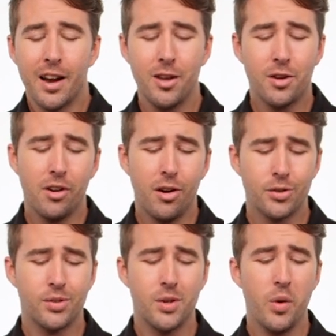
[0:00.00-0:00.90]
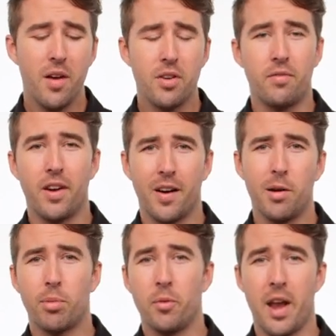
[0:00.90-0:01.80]
Now you can also see we have a
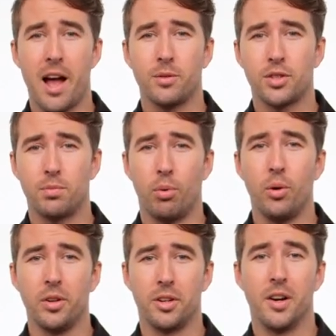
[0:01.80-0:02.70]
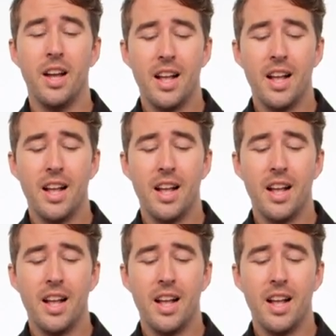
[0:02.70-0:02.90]
very pronounced spoiler.